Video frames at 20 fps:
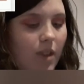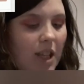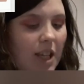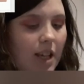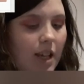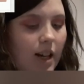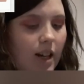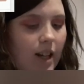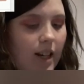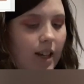
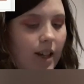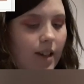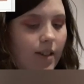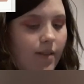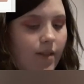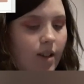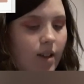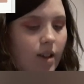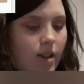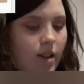colour.
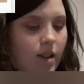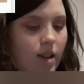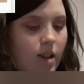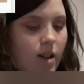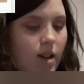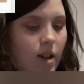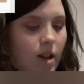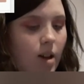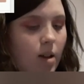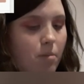
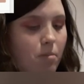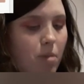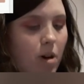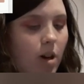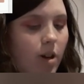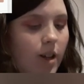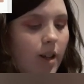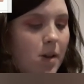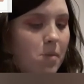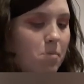
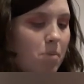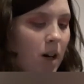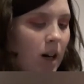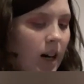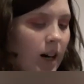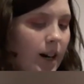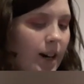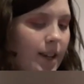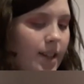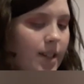Pumpkin
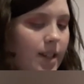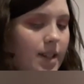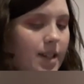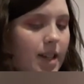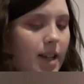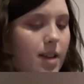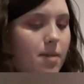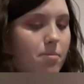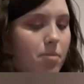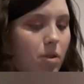Pie is a
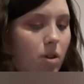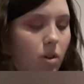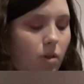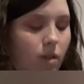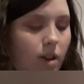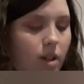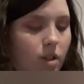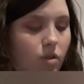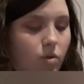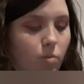deep
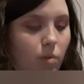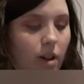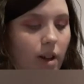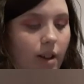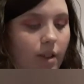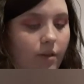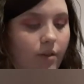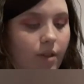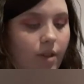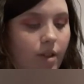orange
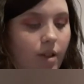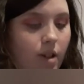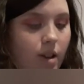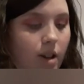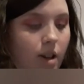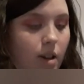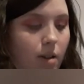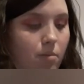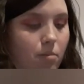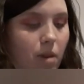with
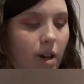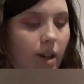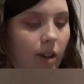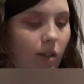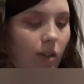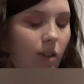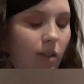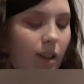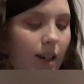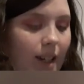
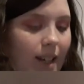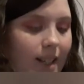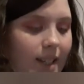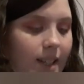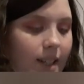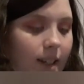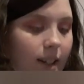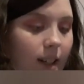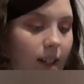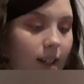micro
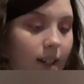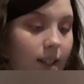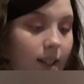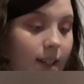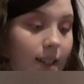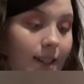glitter.